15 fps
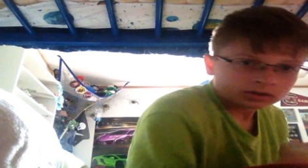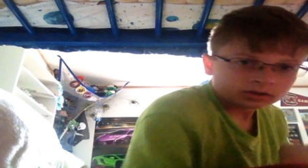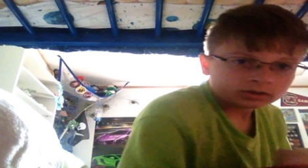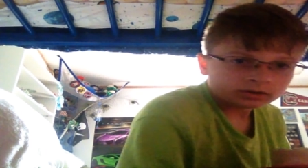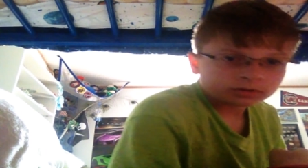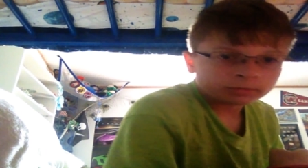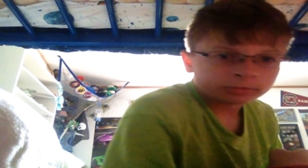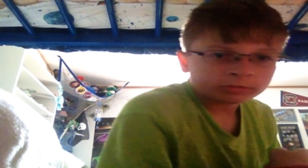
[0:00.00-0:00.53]
And
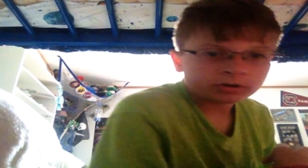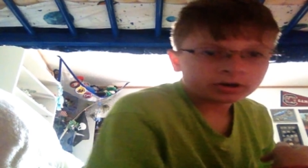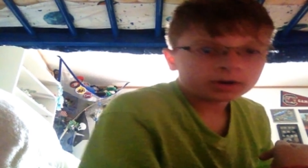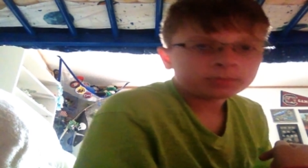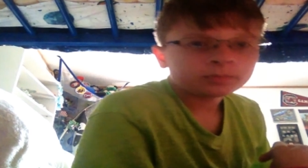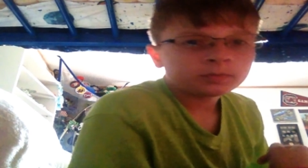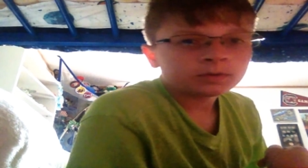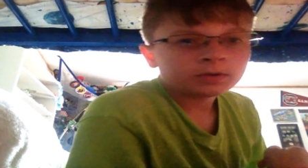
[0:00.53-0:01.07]

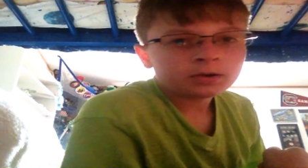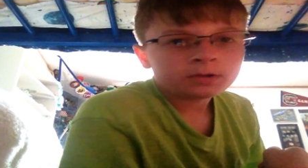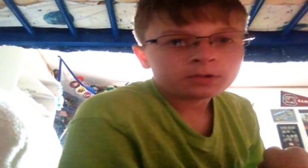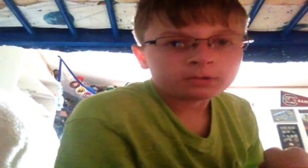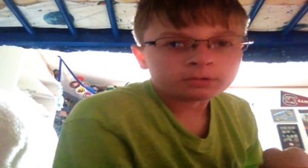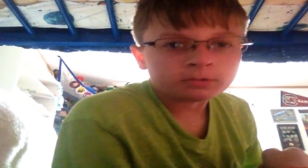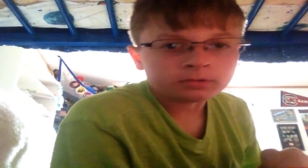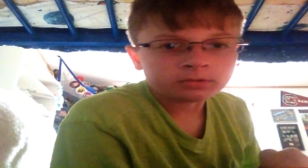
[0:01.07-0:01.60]
subscribe if you're
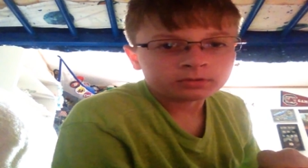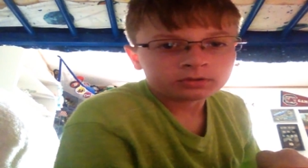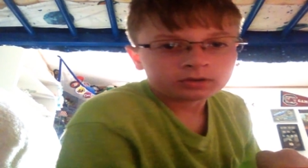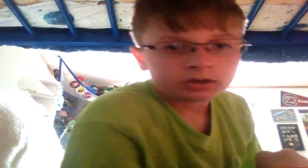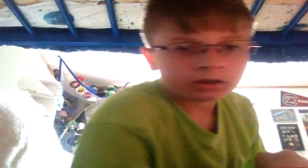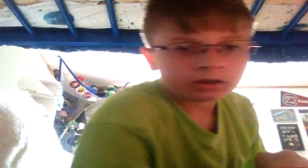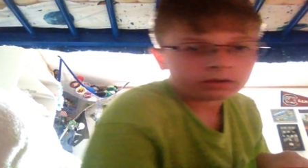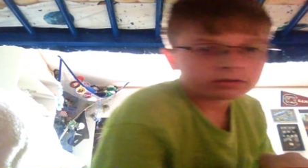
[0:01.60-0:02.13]
new,
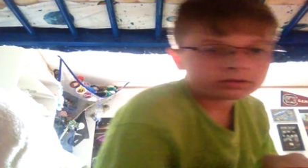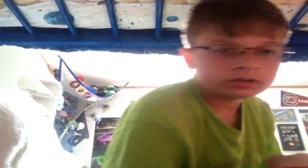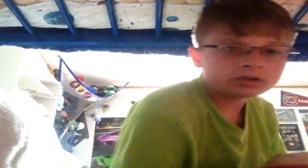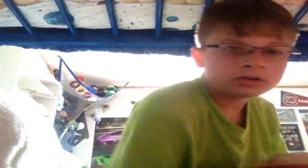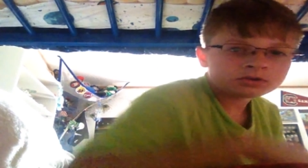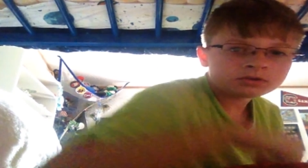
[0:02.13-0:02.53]
and I'll see